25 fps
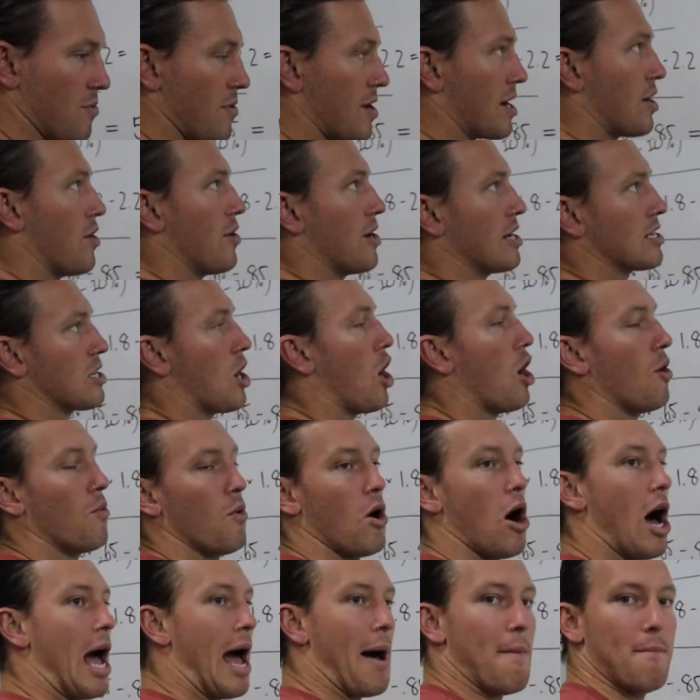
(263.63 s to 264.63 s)
we're
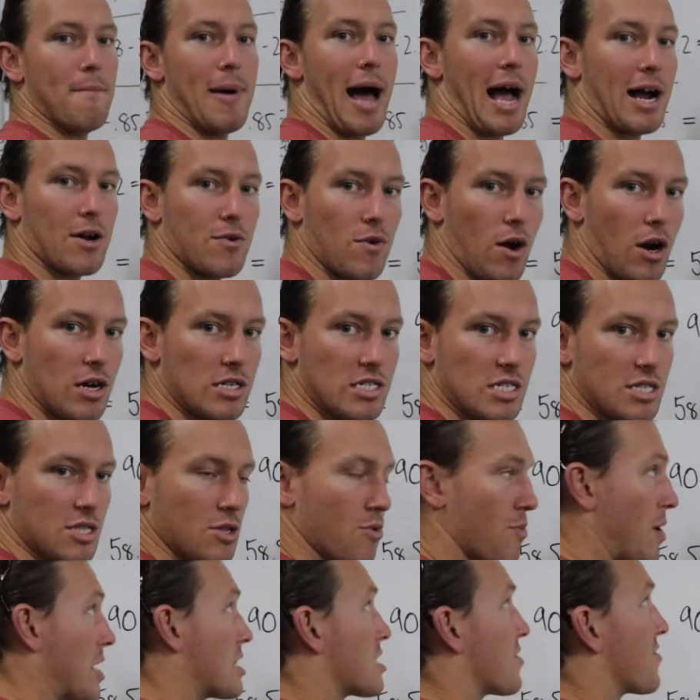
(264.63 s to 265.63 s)
our macros in
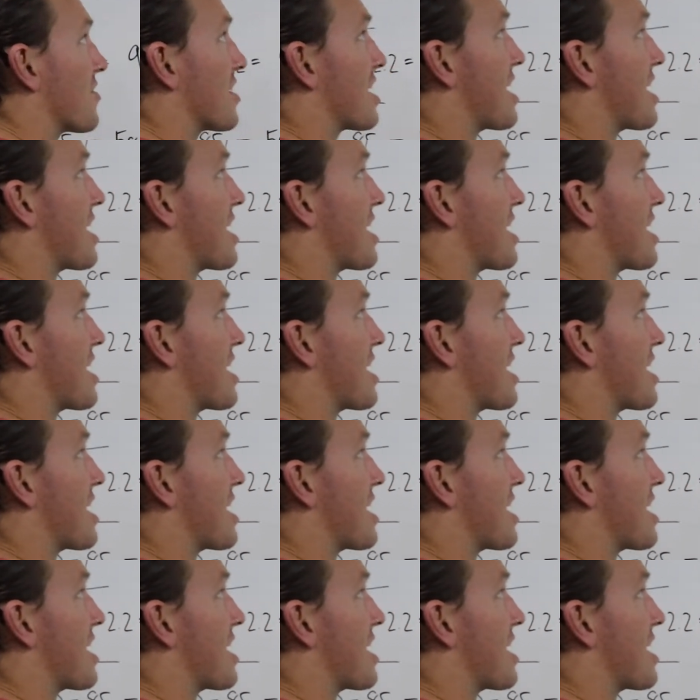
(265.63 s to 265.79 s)
the rest of the